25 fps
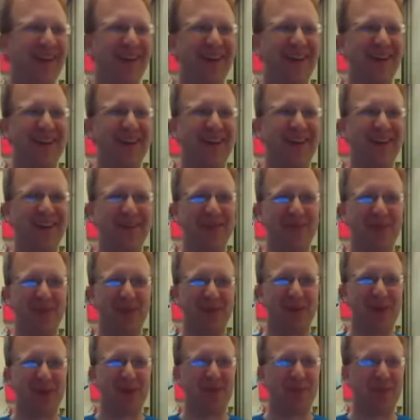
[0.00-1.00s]
Next, we're
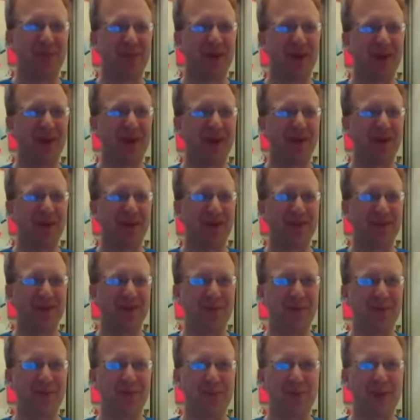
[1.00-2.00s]
going to prepare
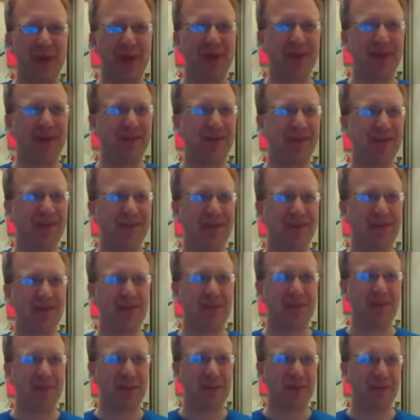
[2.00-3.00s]
to bake
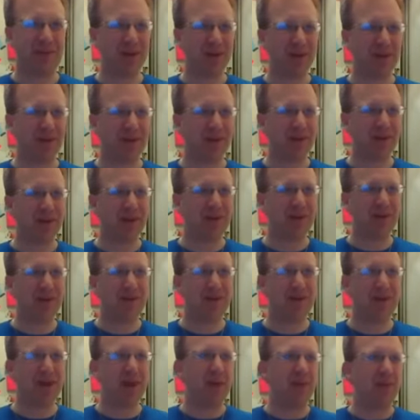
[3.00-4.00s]
these peanut butter
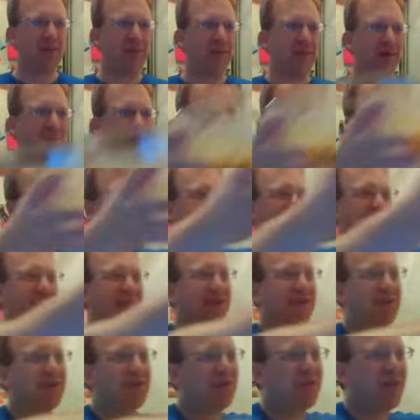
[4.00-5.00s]
cookies by
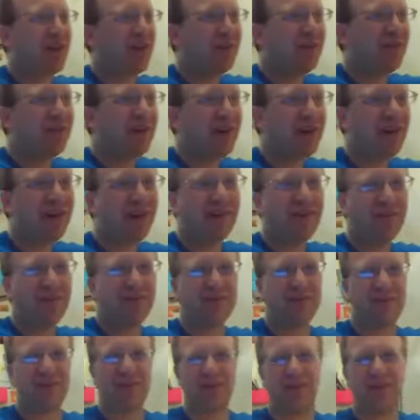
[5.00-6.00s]
getting a tray ready.
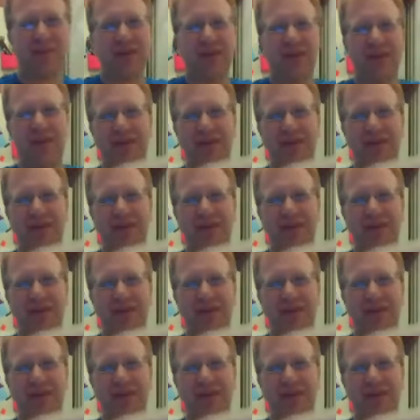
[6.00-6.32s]
So we need a